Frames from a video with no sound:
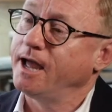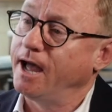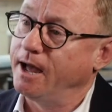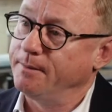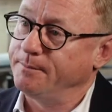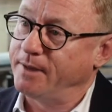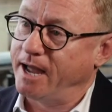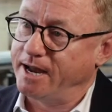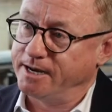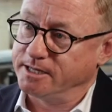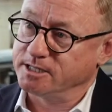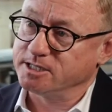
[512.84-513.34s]

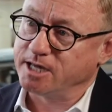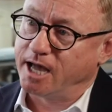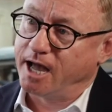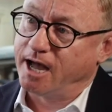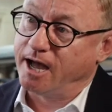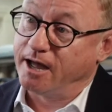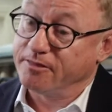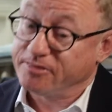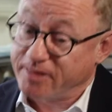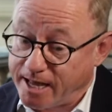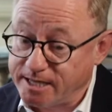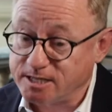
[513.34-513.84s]
um, at its
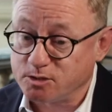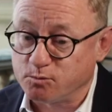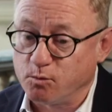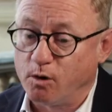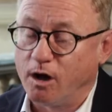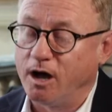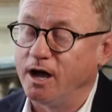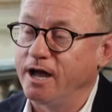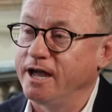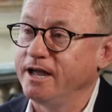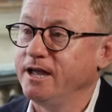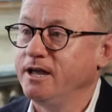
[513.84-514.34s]
heart. That's
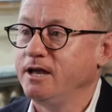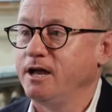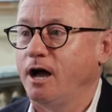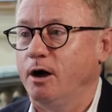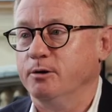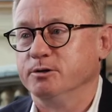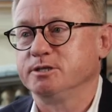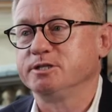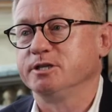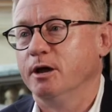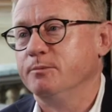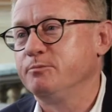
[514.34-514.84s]
why I
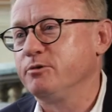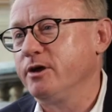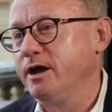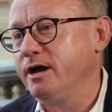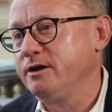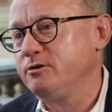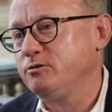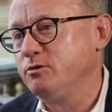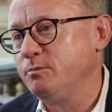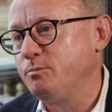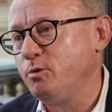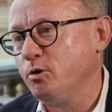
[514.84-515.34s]
was so
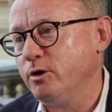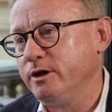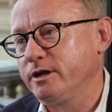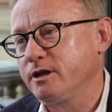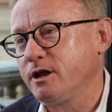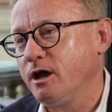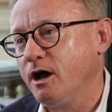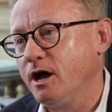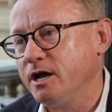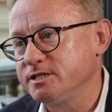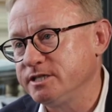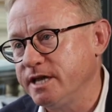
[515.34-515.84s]
proud to appoint
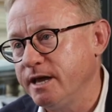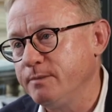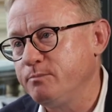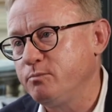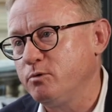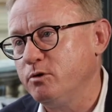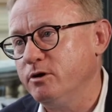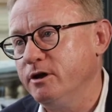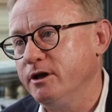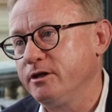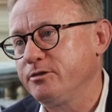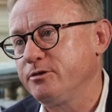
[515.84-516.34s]
Kyas
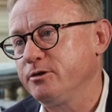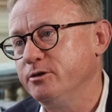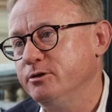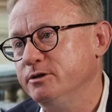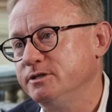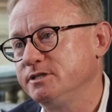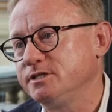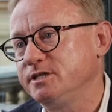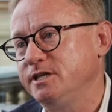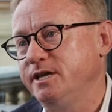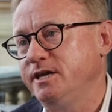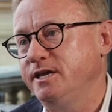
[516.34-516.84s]
Hepworth,
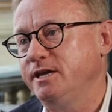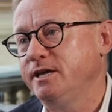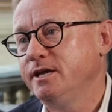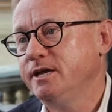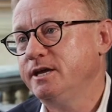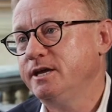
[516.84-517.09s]
who's the